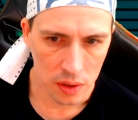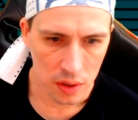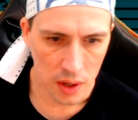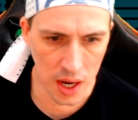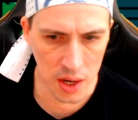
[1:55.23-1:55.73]

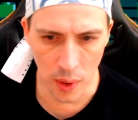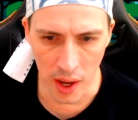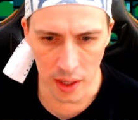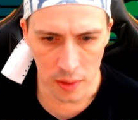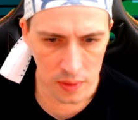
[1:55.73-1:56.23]
Anyway,
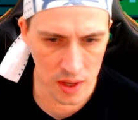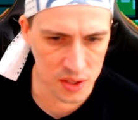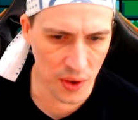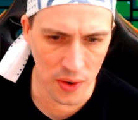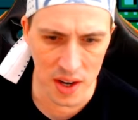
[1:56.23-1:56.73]
there's
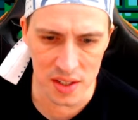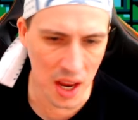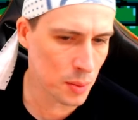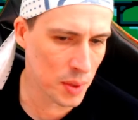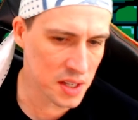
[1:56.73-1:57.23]
various
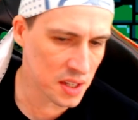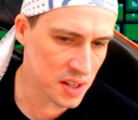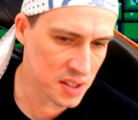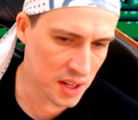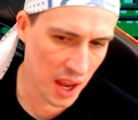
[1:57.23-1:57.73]
enemies in
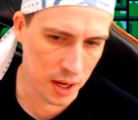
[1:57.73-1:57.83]
this game,